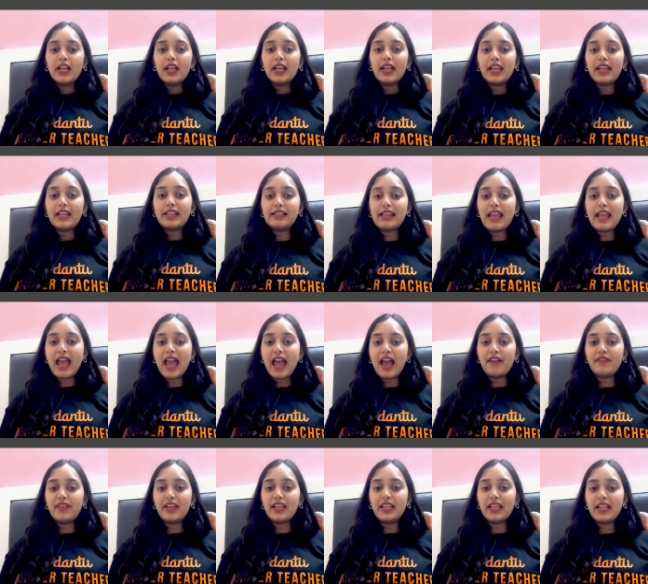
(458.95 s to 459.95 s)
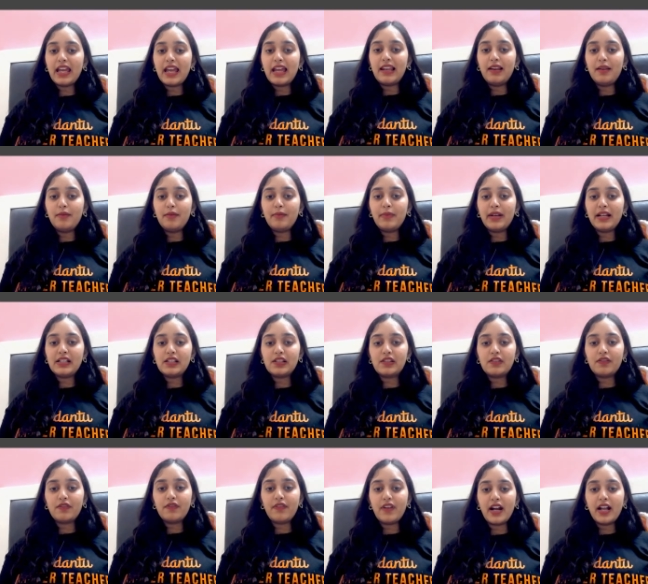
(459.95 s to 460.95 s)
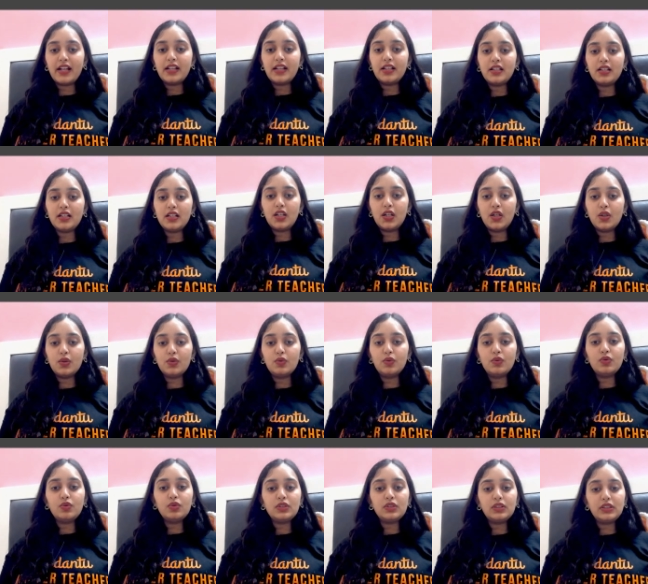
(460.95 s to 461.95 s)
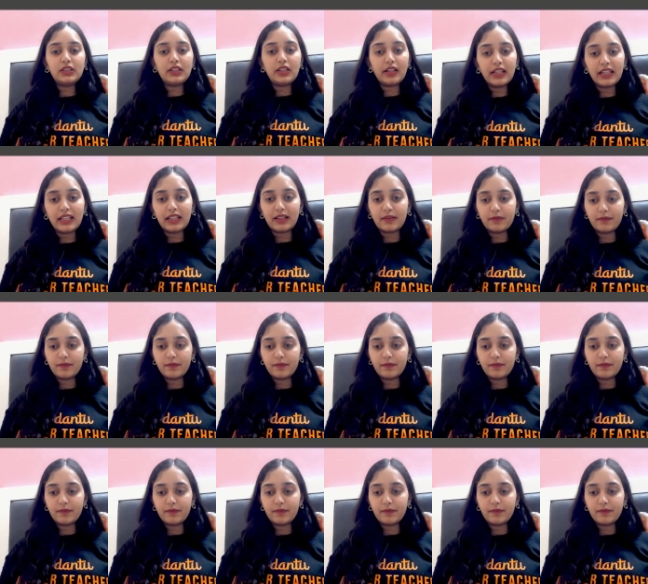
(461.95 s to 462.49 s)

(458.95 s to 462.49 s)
is having elements 1, 2, 3.